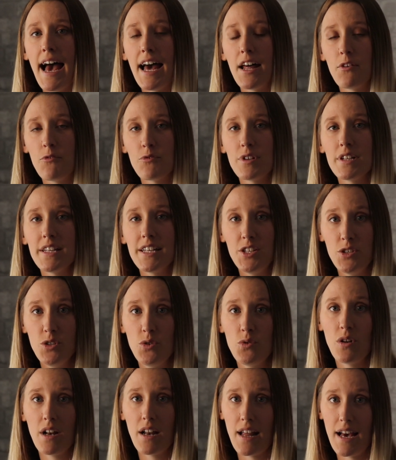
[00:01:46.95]
and really
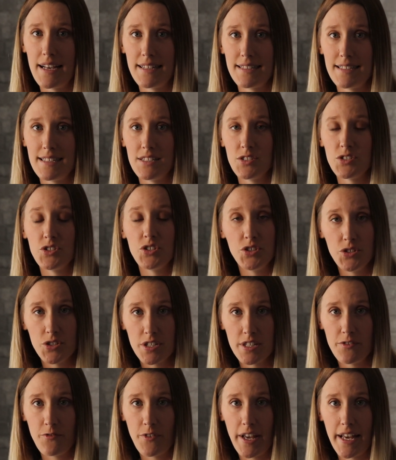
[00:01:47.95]
utilize it to
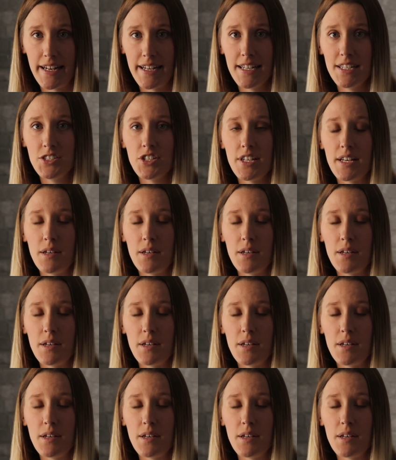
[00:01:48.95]
your advantage